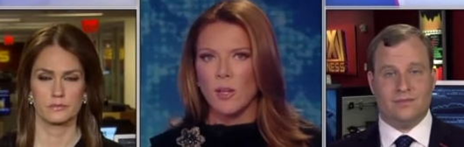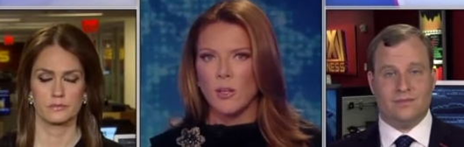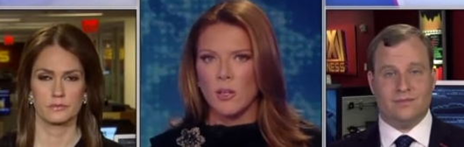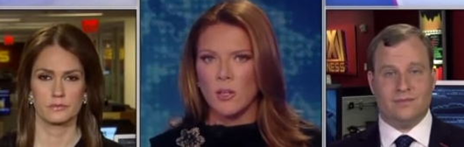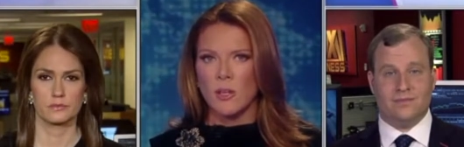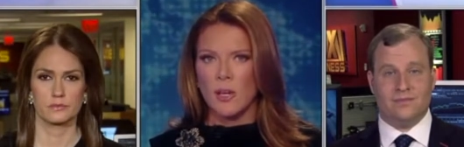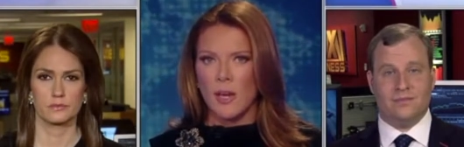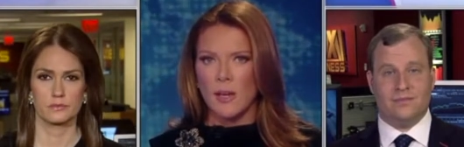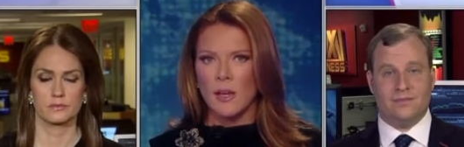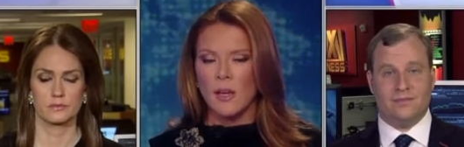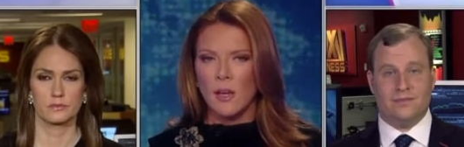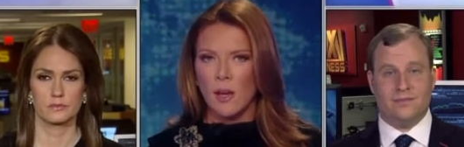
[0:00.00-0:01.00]
Speaker 1: you, you get
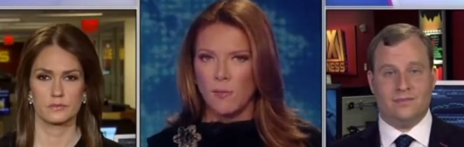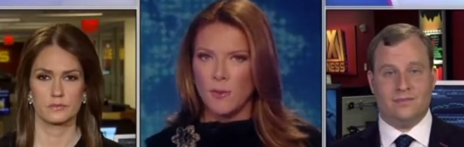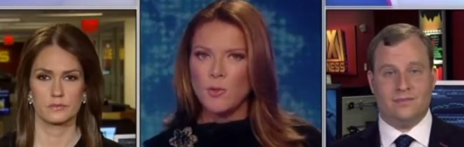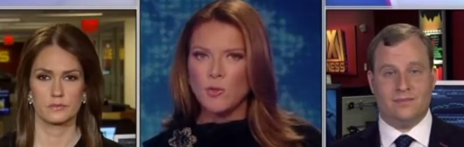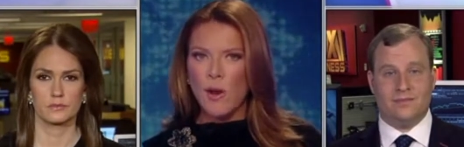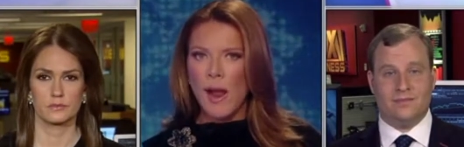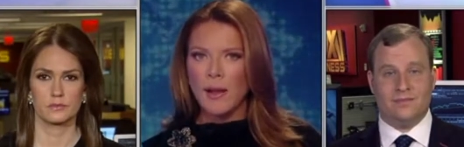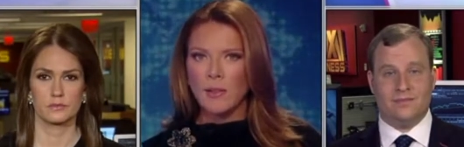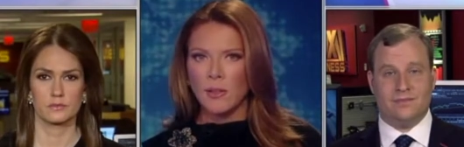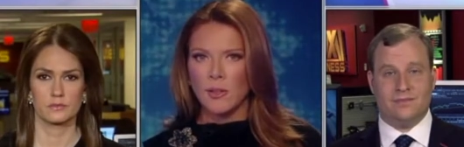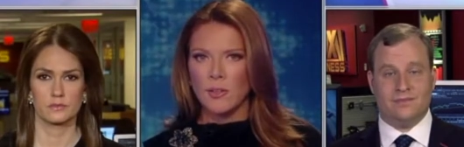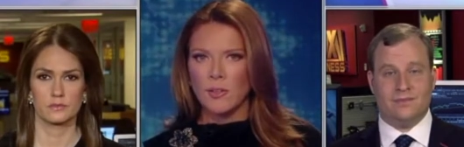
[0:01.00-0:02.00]
a few
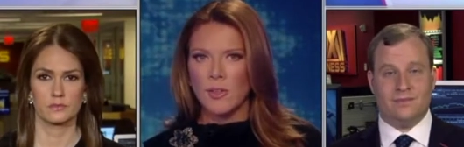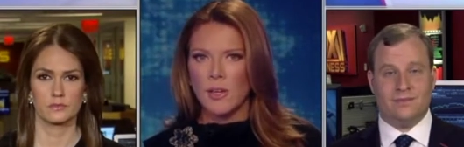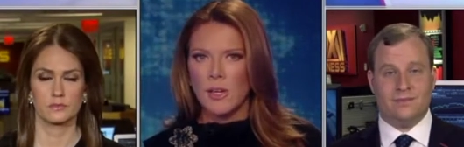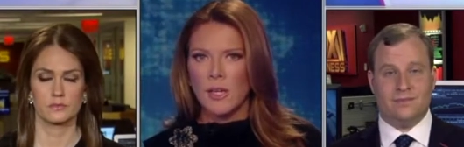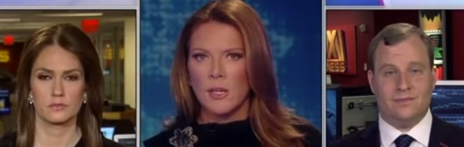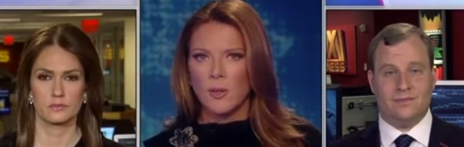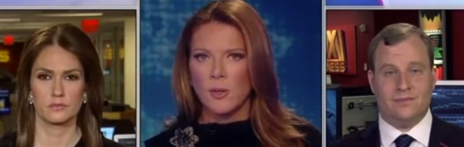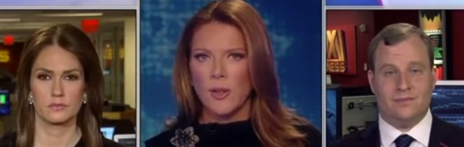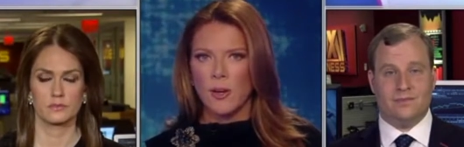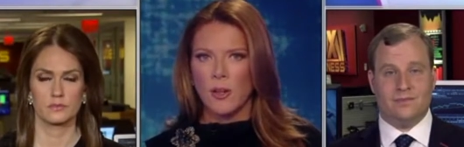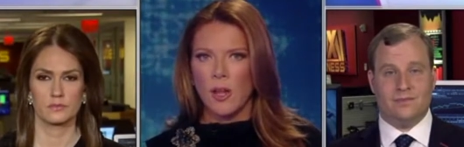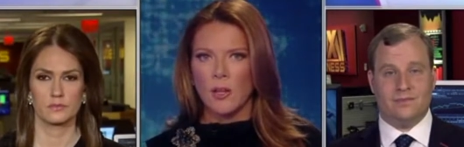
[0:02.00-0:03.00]
stragglers here and
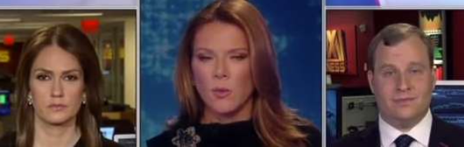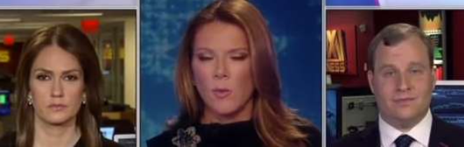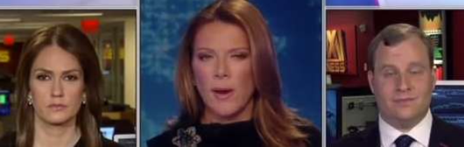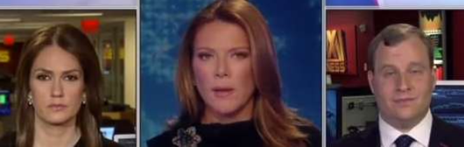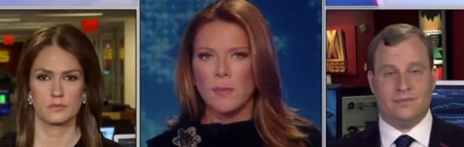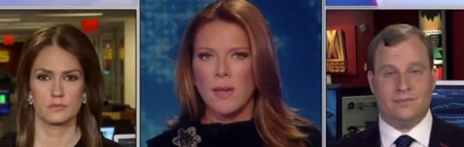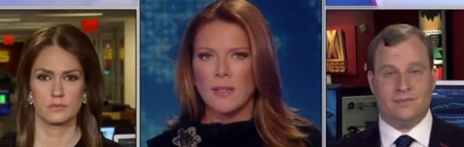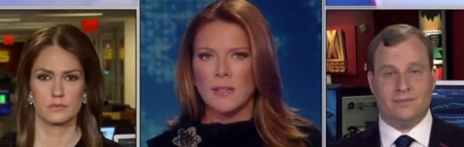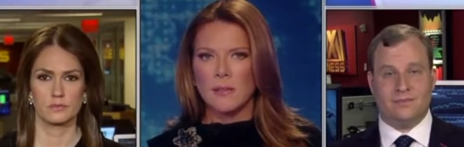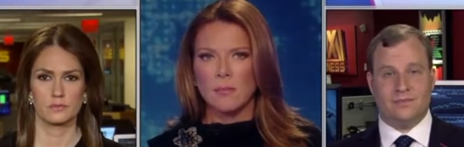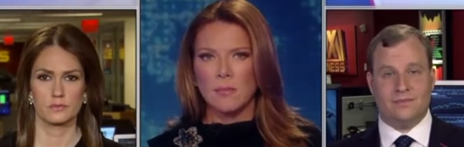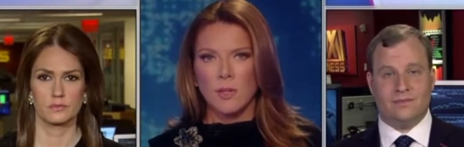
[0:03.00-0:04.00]
there along the way, it makes
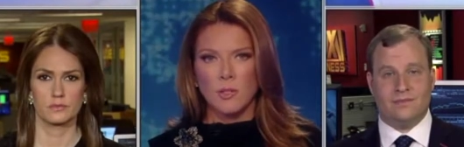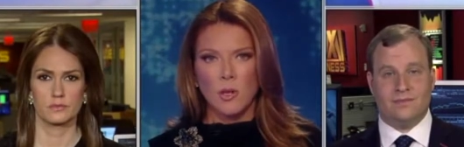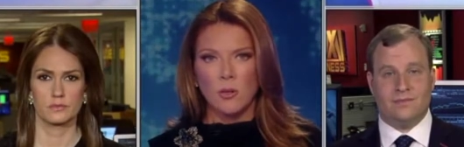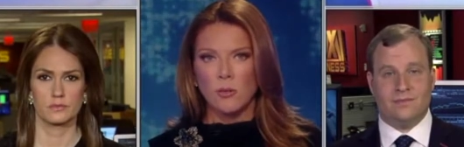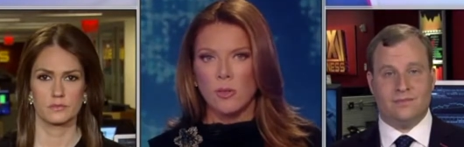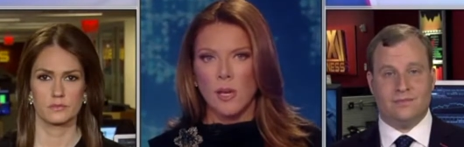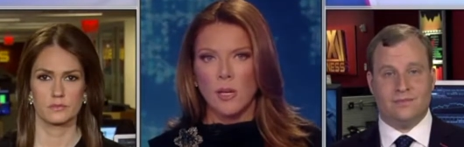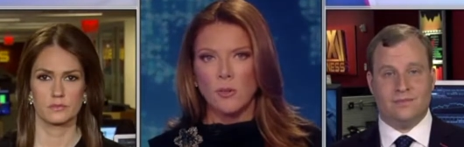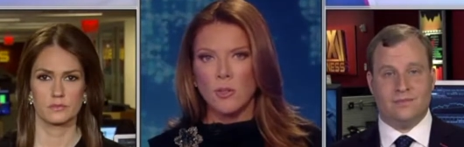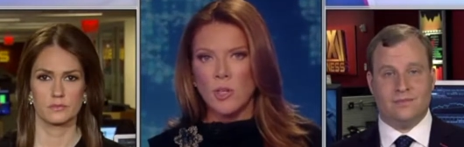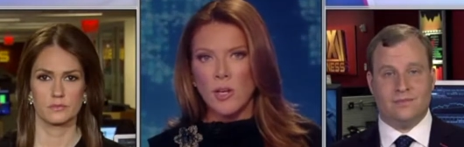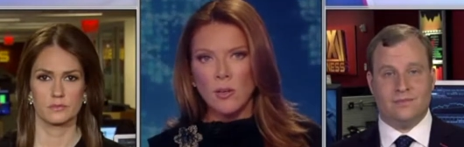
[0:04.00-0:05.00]
it much harder to get your
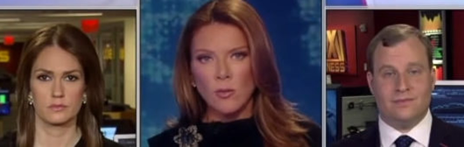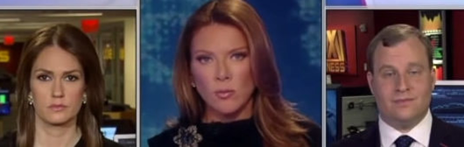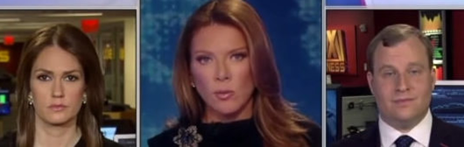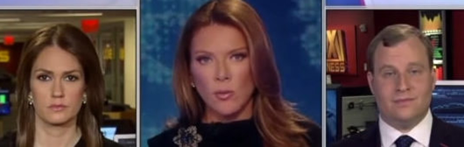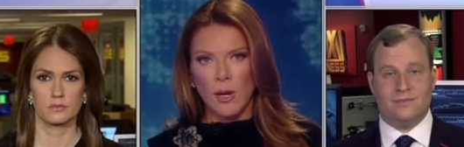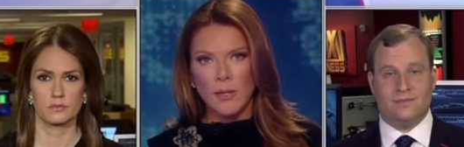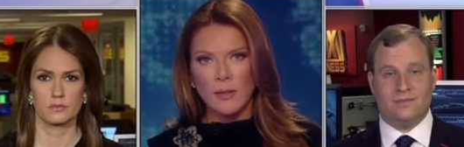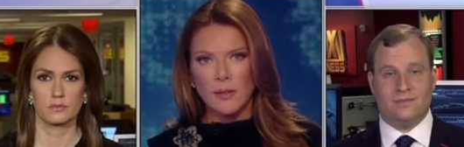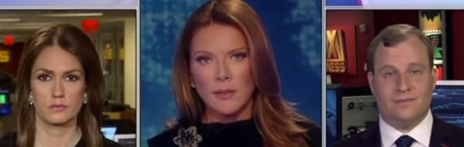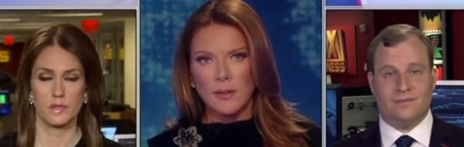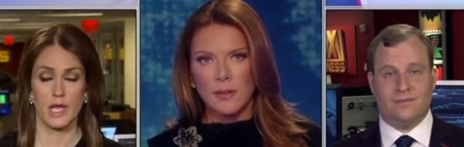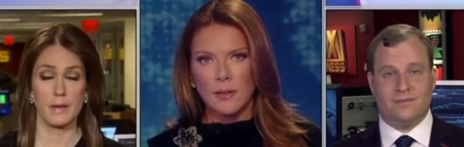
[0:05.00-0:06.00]
agenda through, right?
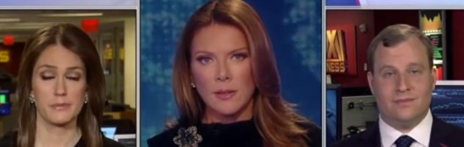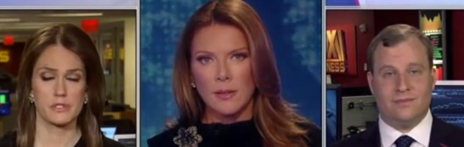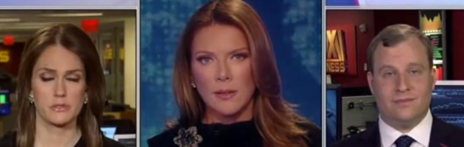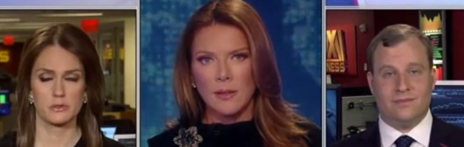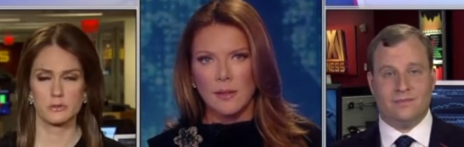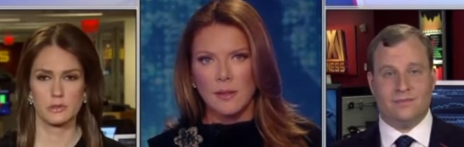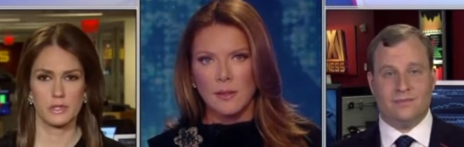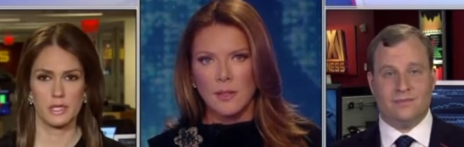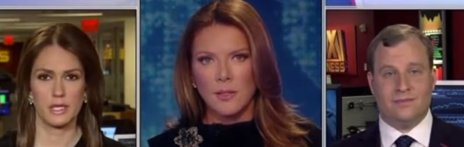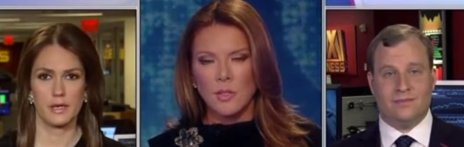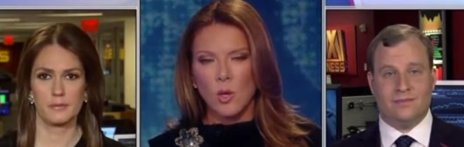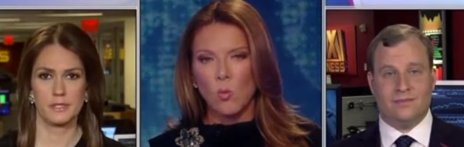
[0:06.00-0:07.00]

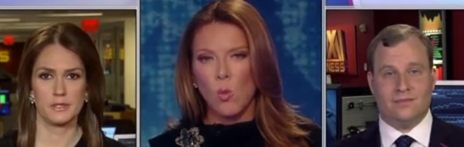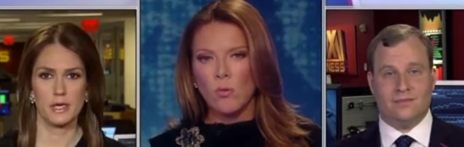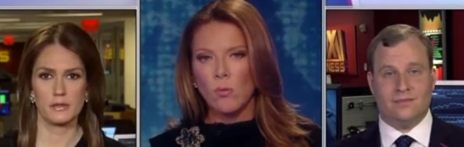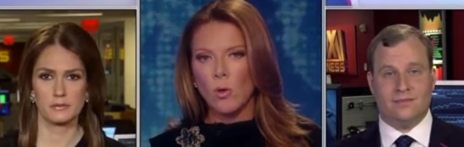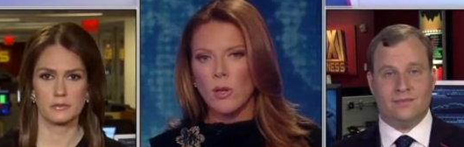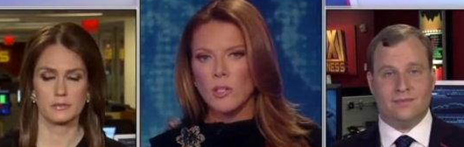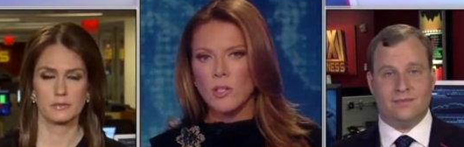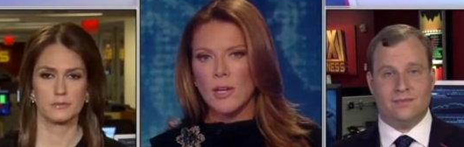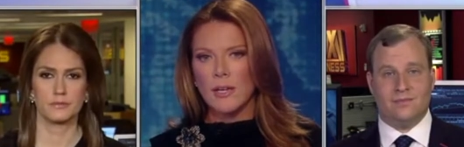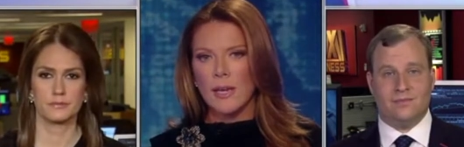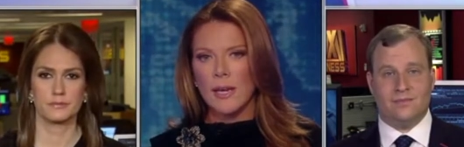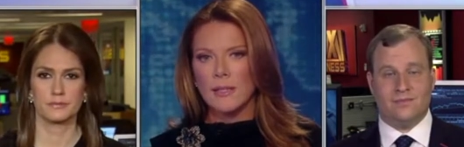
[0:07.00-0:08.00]
Speaker 2: Absolutely. So,
Speaker 1: I mean, what role can
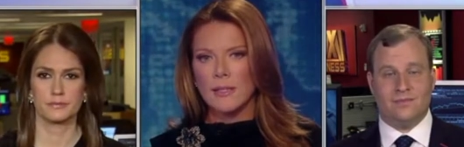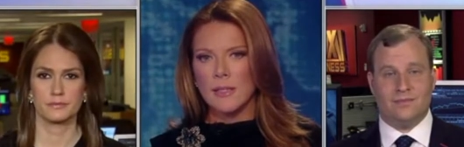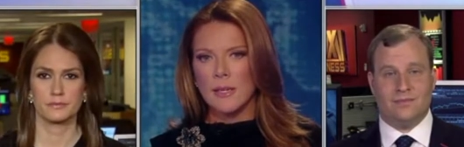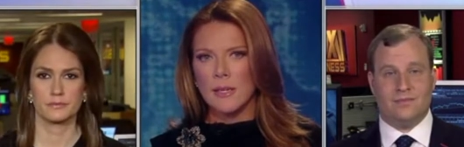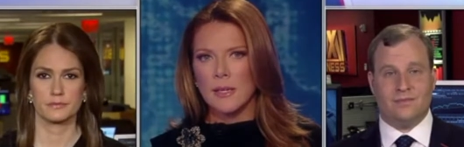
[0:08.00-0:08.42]
John Kasich